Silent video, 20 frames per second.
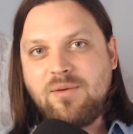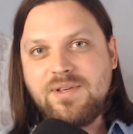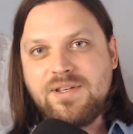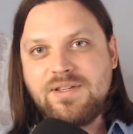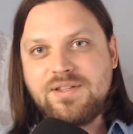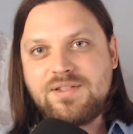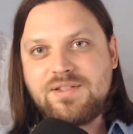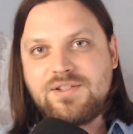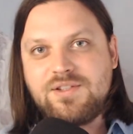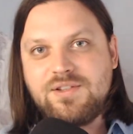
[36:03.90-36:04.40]

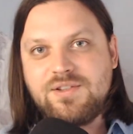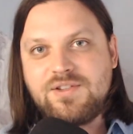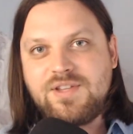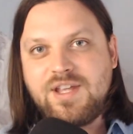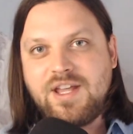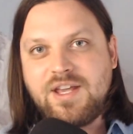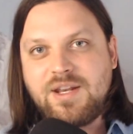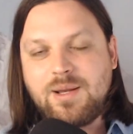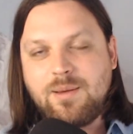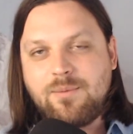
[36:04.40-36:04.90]
is to
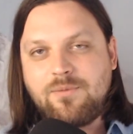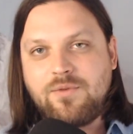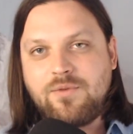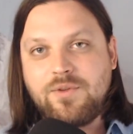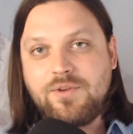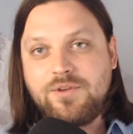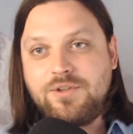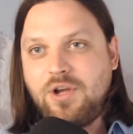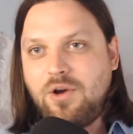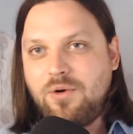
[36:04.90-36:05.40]
stand up
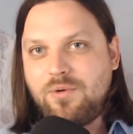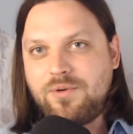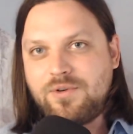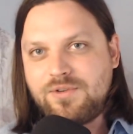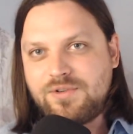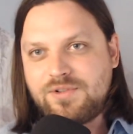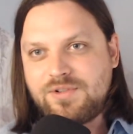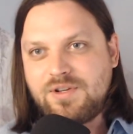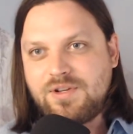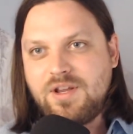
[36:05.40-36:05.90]
for the
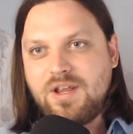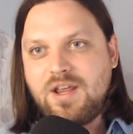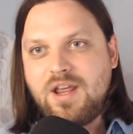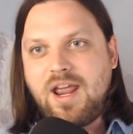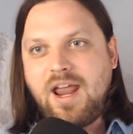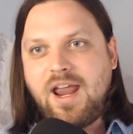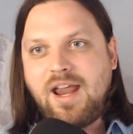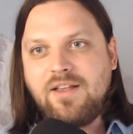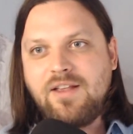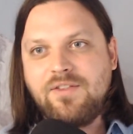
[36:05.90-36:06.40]
donors
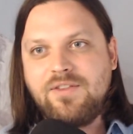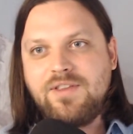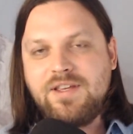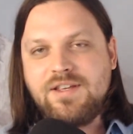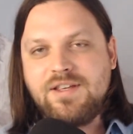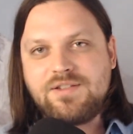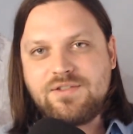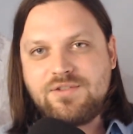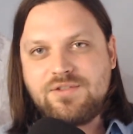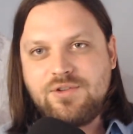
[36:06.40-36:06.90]
and
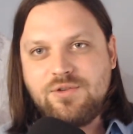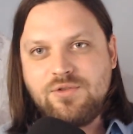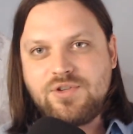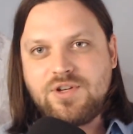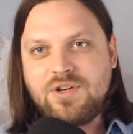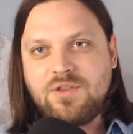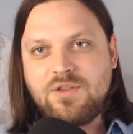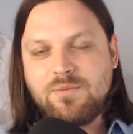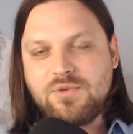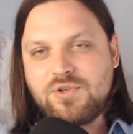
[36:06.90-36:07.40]
the
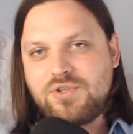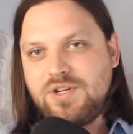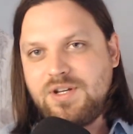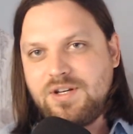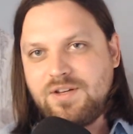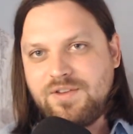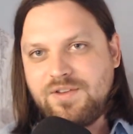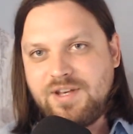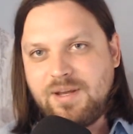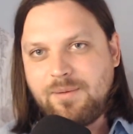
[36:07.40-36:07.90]
institution and the
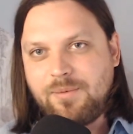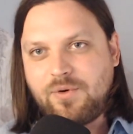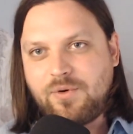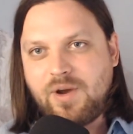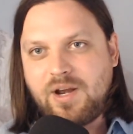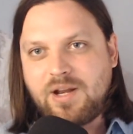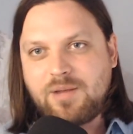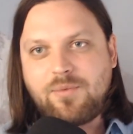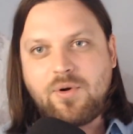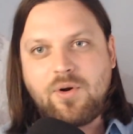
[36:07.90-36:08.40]
machine of the
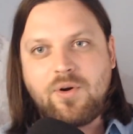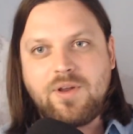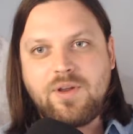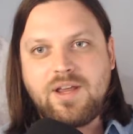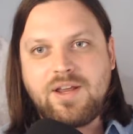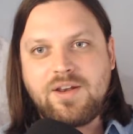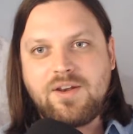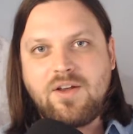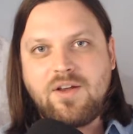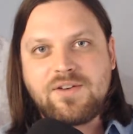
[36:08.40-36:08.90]
Democratic
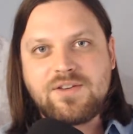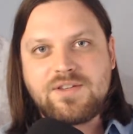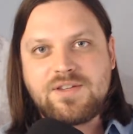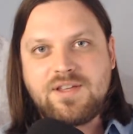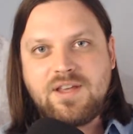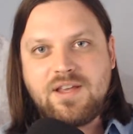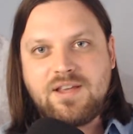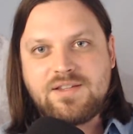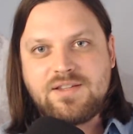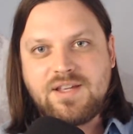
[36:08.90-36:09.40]
Party, and not to
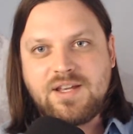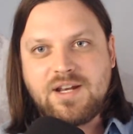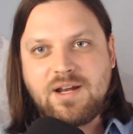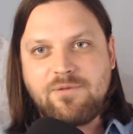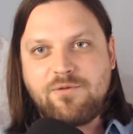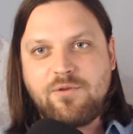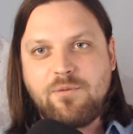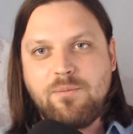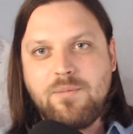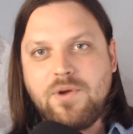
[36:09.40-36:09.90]
stand
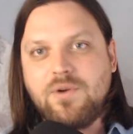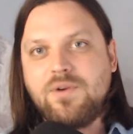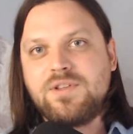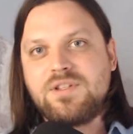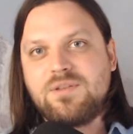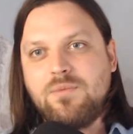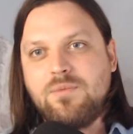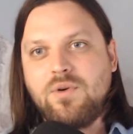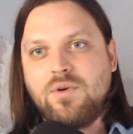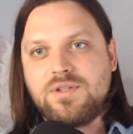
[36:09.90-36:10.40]
up for
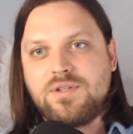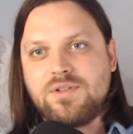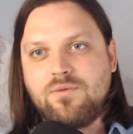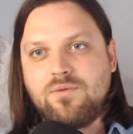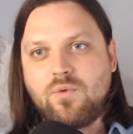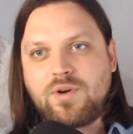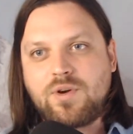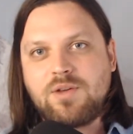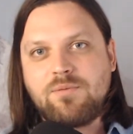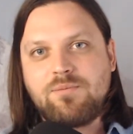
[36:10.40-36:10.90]
millions and millions
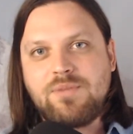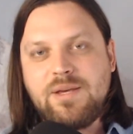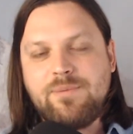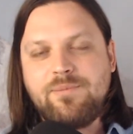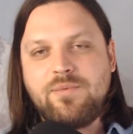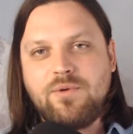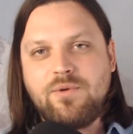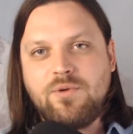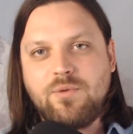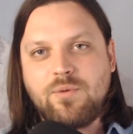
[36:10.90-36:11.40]
of working
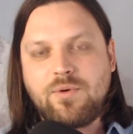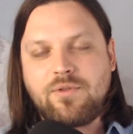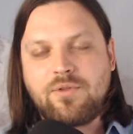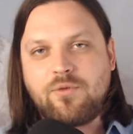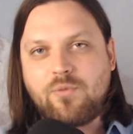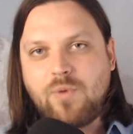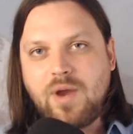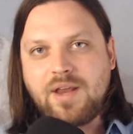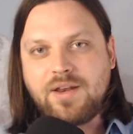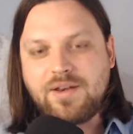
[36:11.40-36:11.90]
people who are
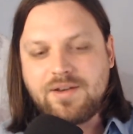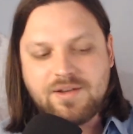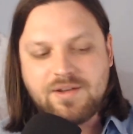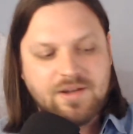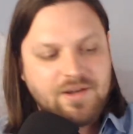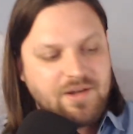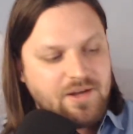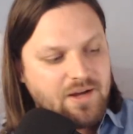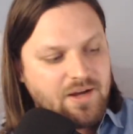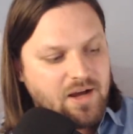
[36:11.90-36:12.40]
threatened
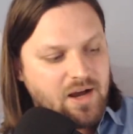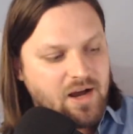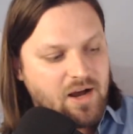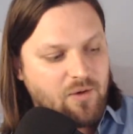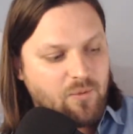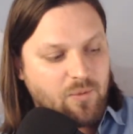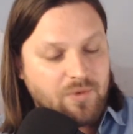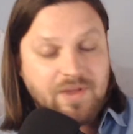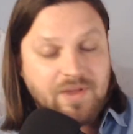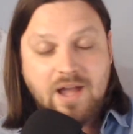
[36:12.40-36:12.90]

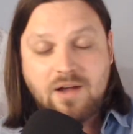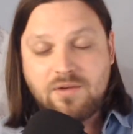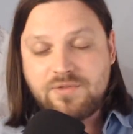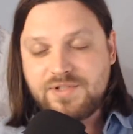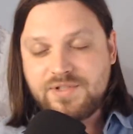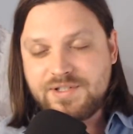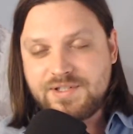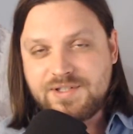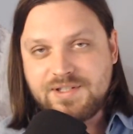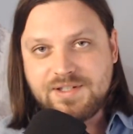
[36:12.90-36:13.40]
with
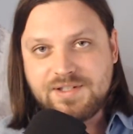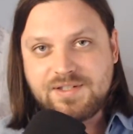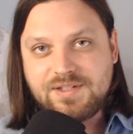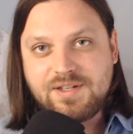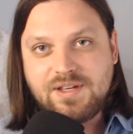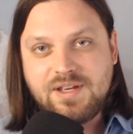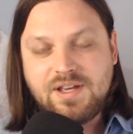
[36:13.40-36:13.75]
houselessness,